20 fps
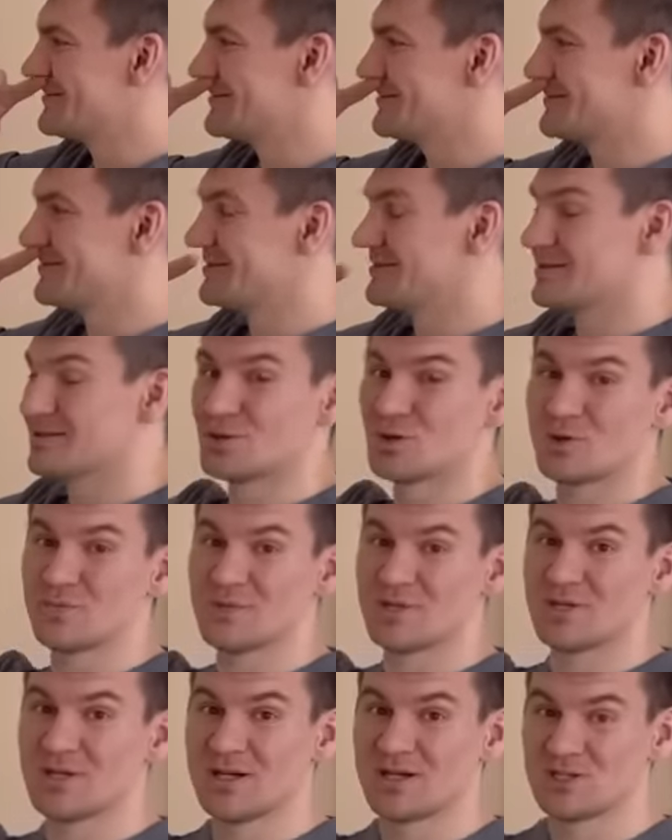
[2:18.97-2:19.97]
Apart
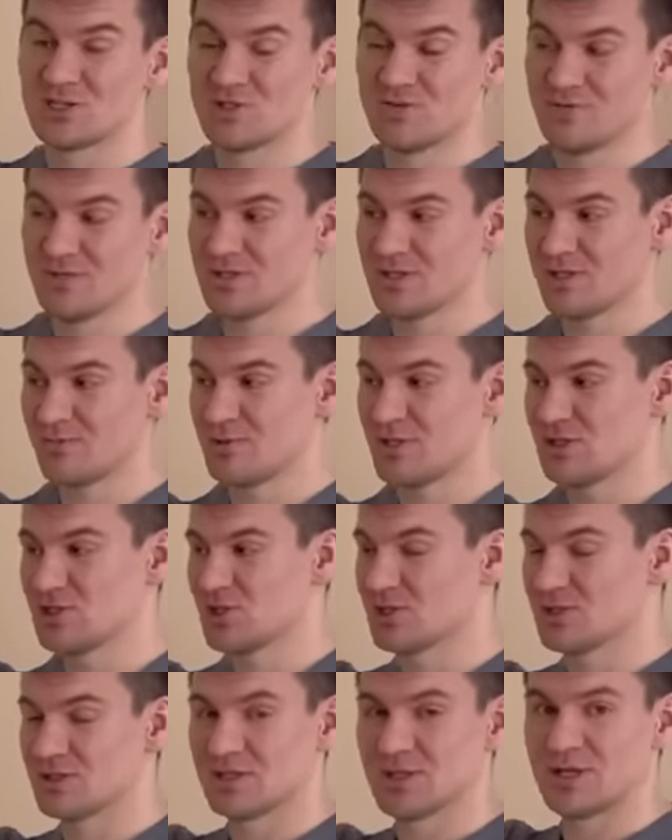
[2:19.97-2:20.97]
from the obvious
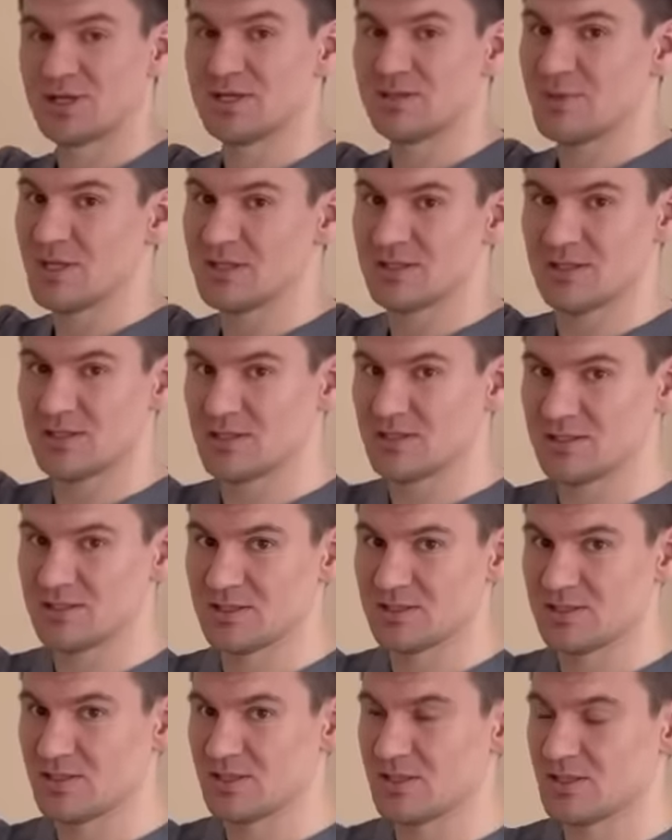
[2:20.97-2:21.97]
reasons,
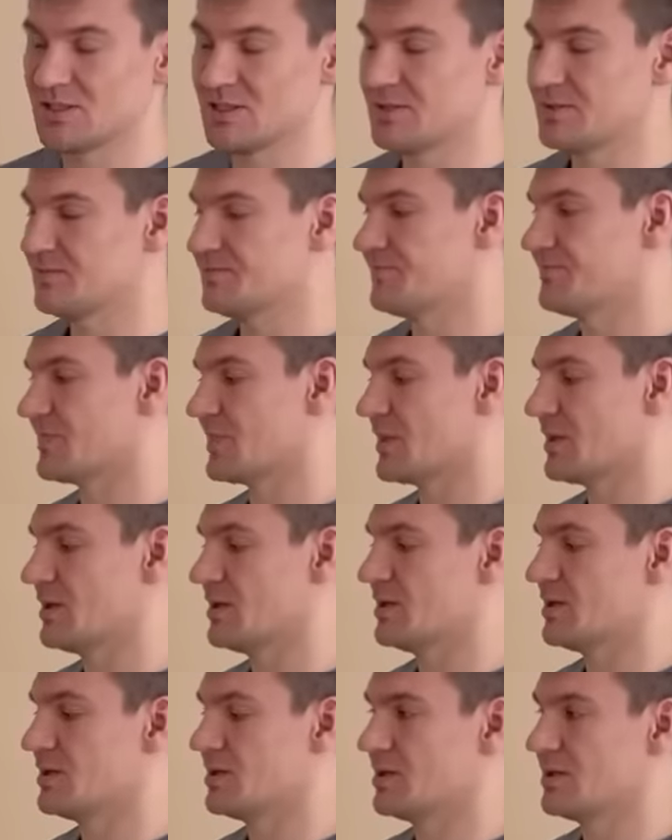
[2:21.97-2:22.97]
paralysis is not when
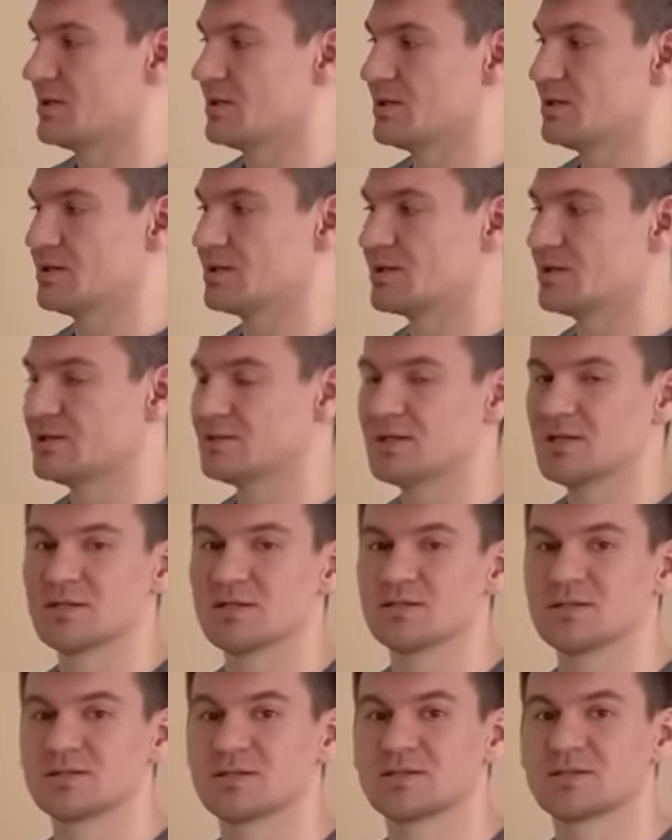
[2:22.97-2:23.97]
there are problems with
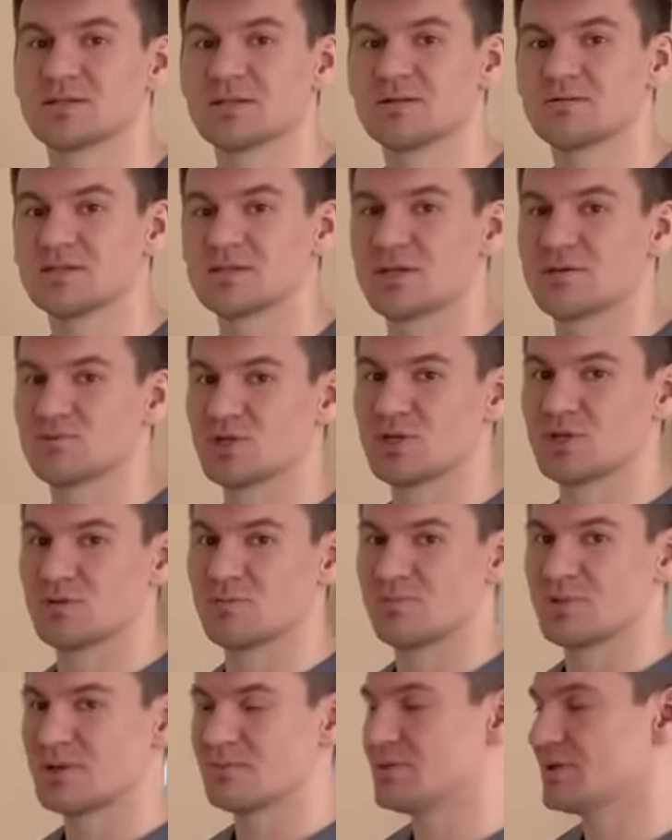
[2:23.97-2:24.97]
blood supply.
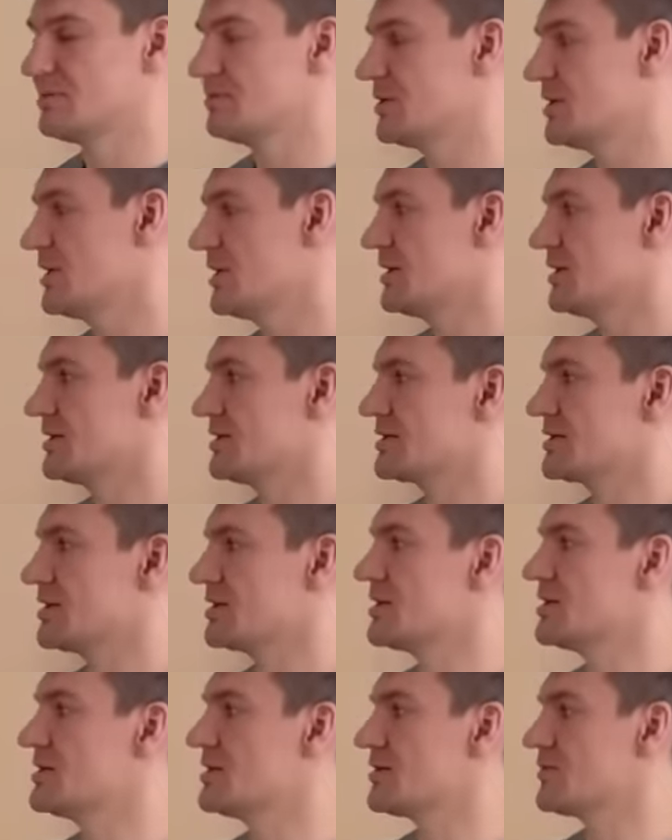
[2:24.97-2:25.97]
It's when the nerve
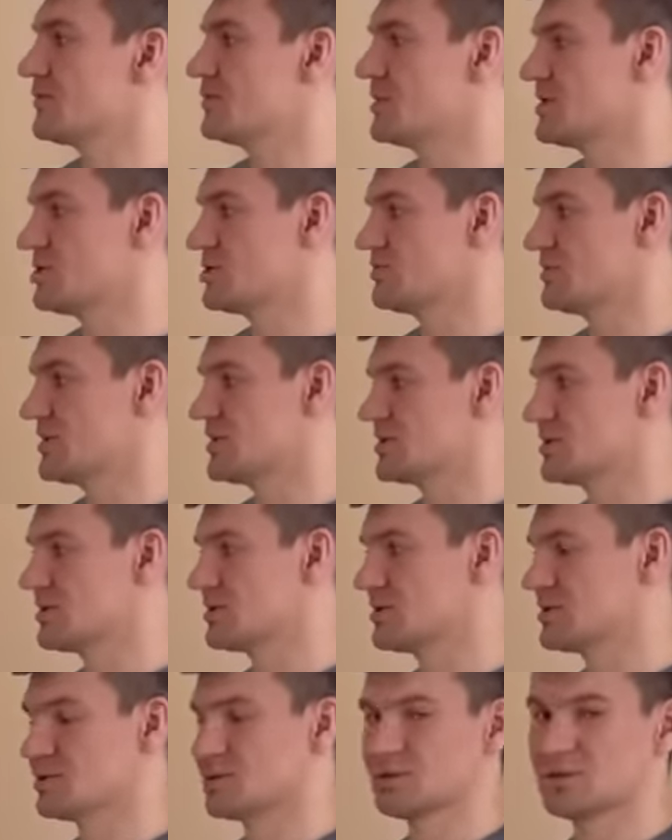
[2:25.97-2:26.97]
is pinched.
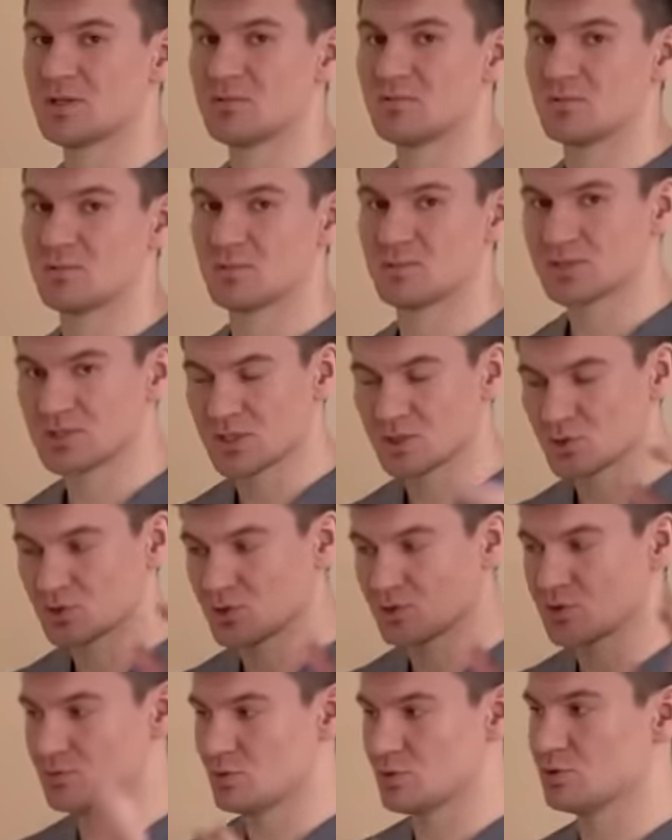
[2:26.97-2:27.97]
The vessels can
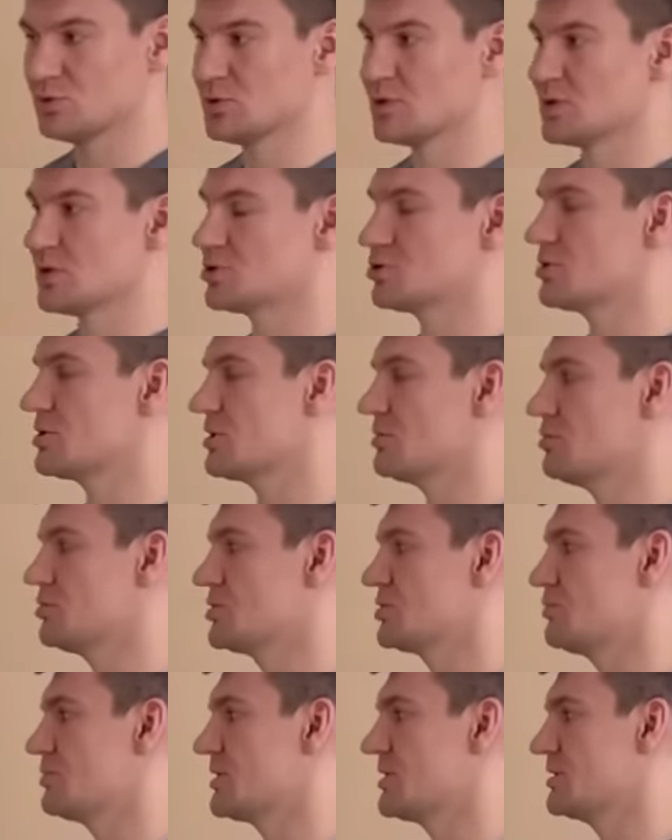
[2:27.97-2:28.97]
still work well in this
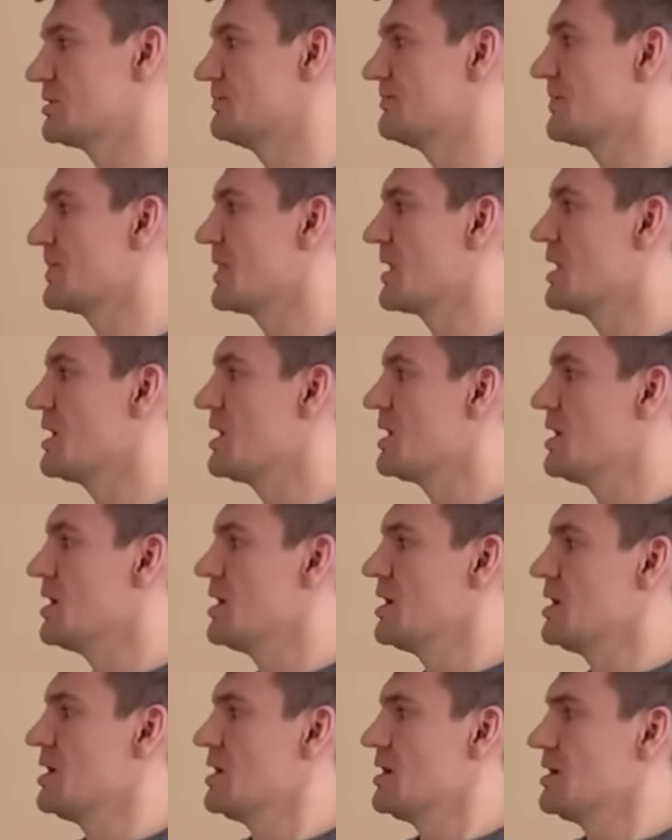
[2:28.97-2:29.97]
case.
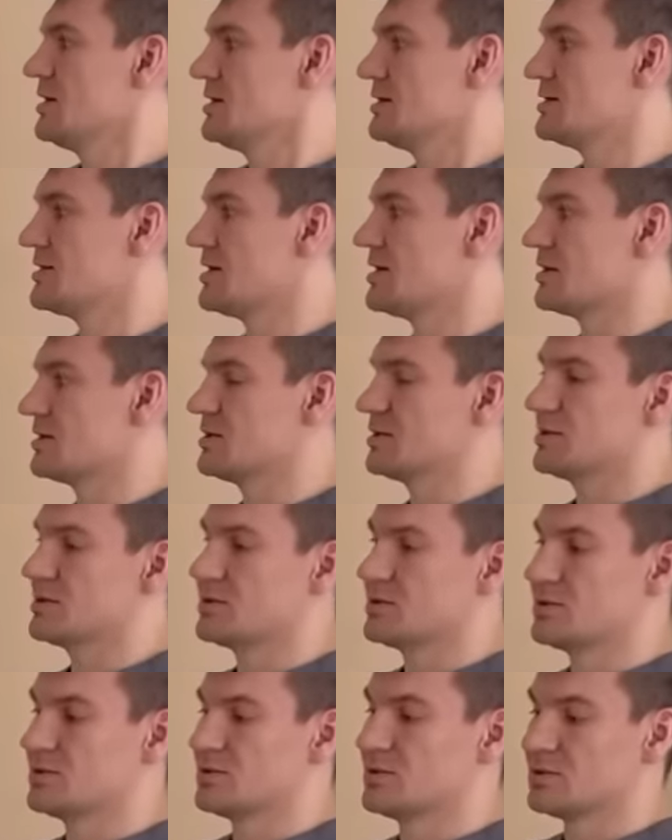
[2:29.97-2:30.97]

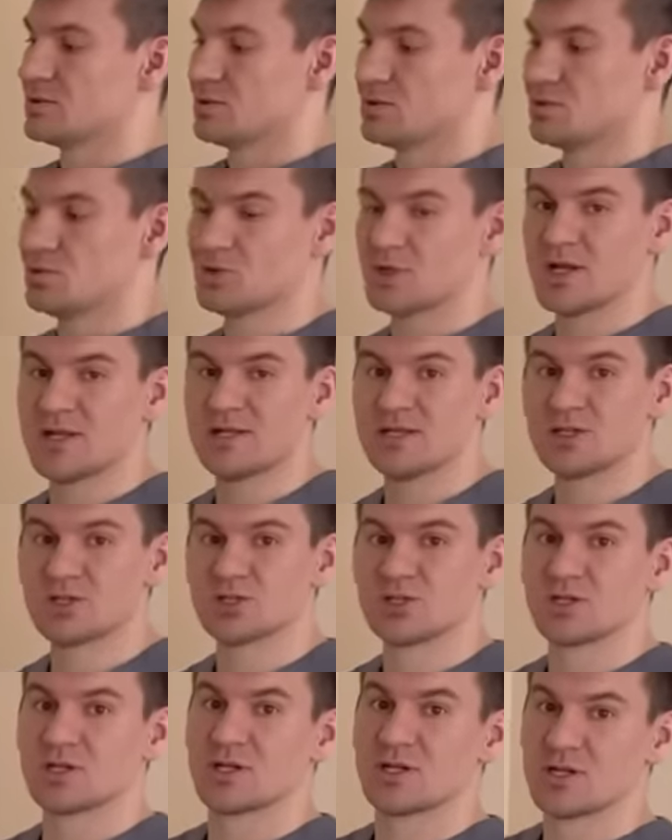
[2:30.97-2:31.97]
So, well, of course,
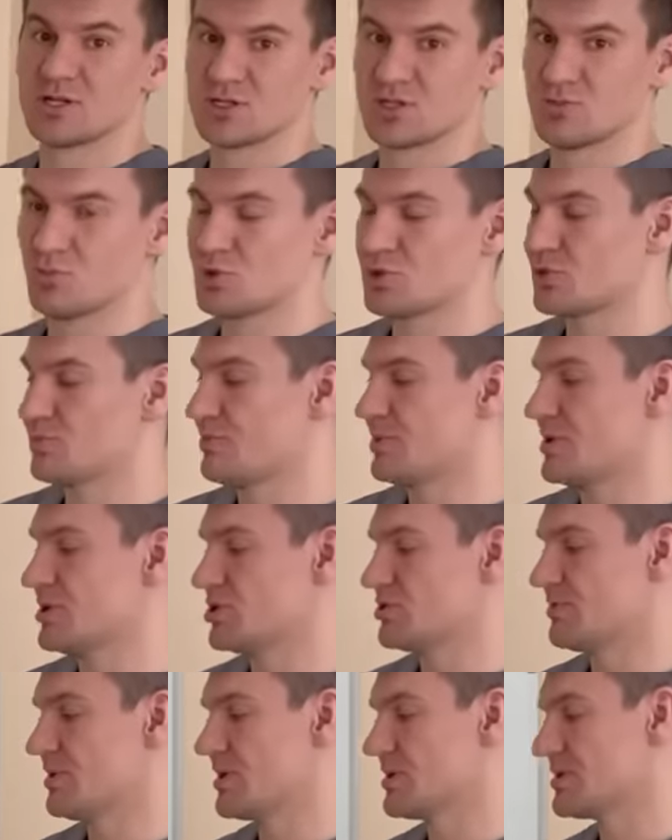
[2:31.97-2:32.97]
a hernia can
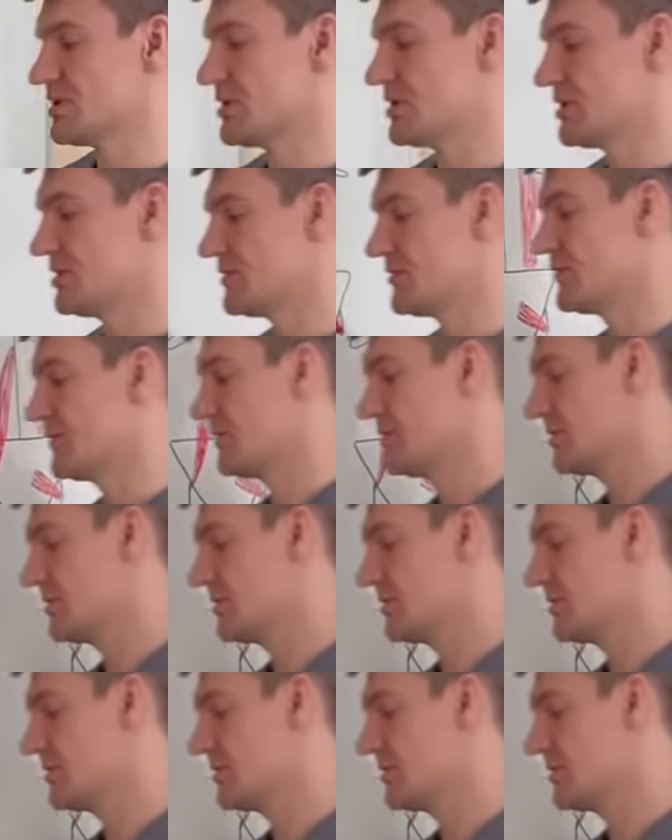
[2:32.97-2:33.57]
pinch the nerve.